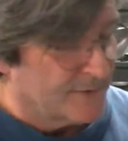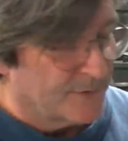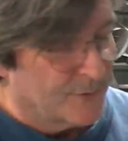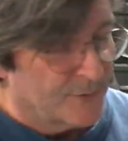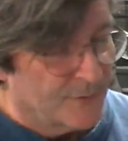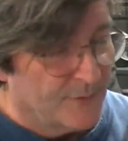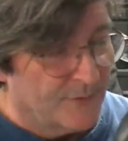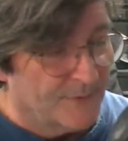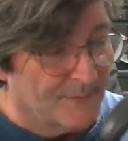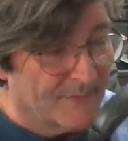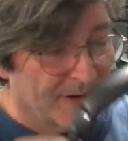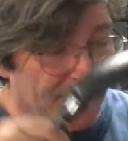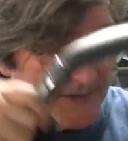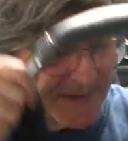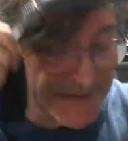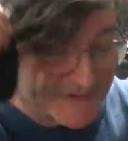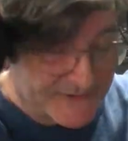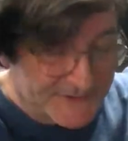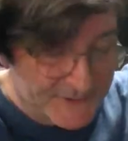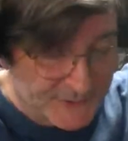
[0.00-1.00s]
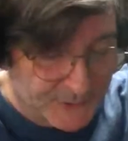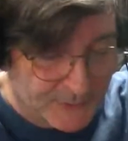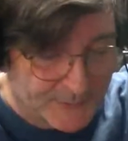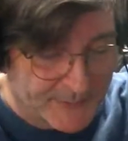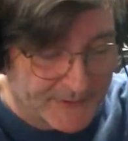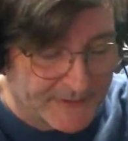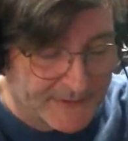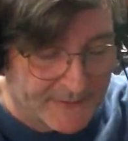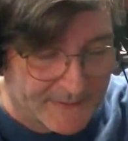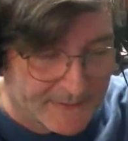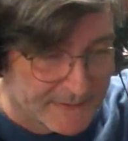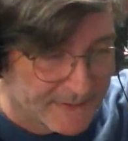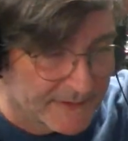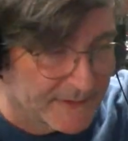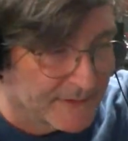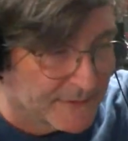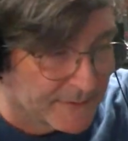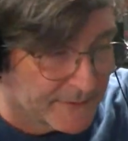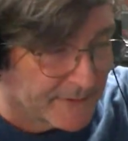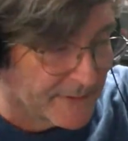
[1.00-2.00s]
who may still be
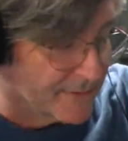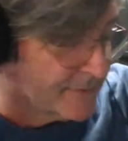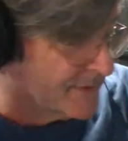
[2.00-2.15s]
lingering